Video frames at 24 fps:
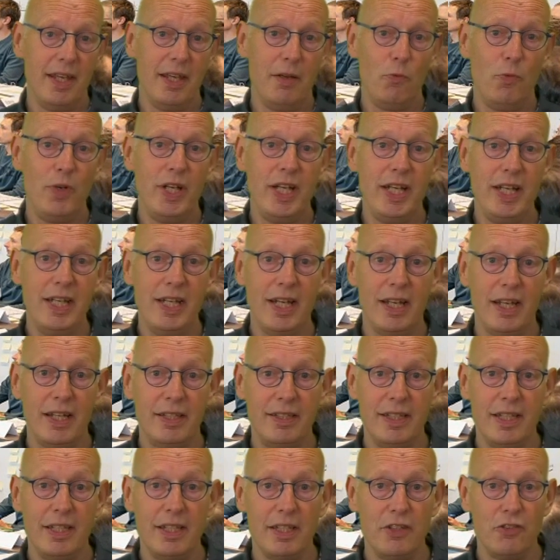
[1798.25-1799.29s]
We
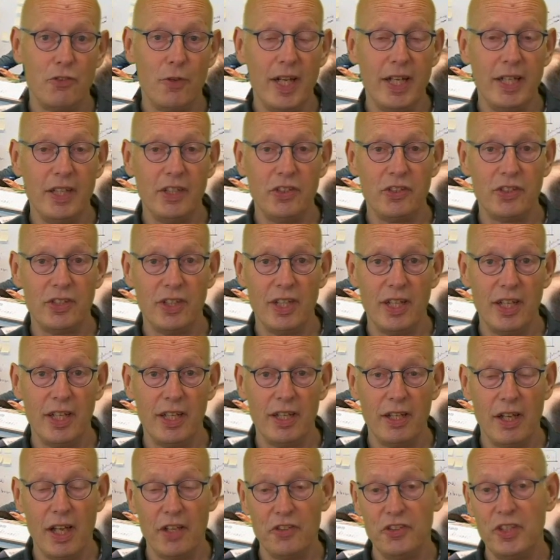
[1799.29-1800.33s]
did the trainings
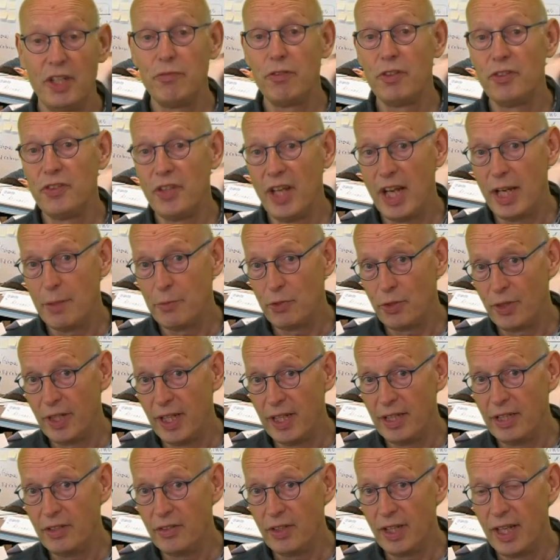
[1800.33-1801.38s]
several times. We
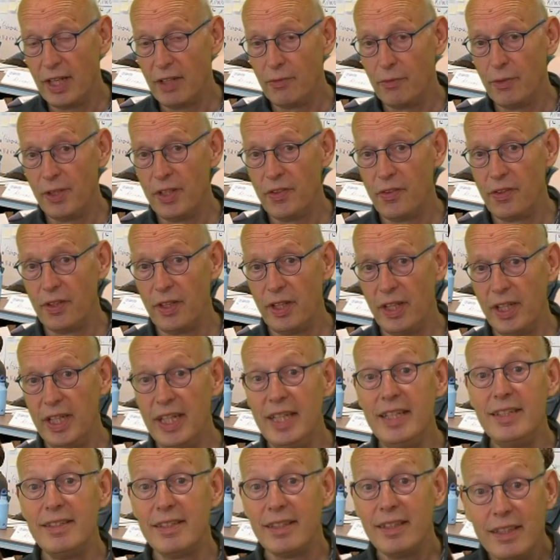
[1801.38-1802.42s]
get it together with
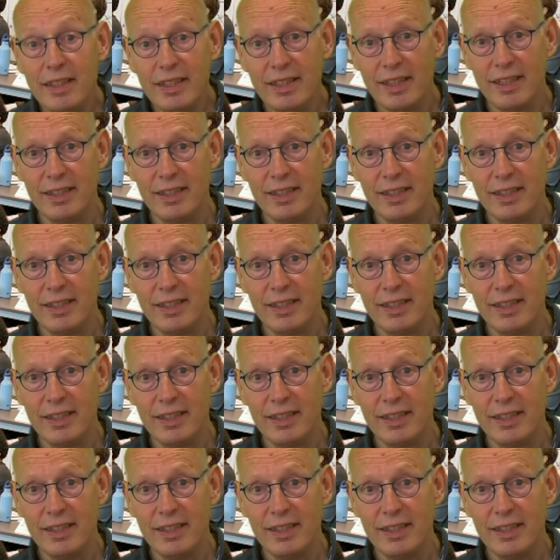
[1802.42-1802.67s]
ITRI